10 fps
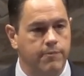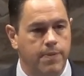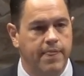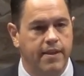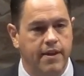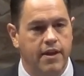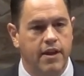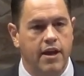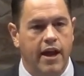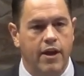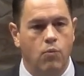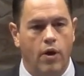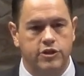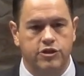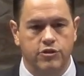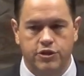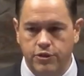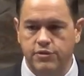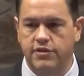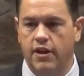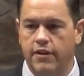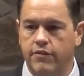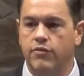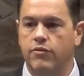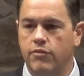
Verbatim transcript: and watched your two sons with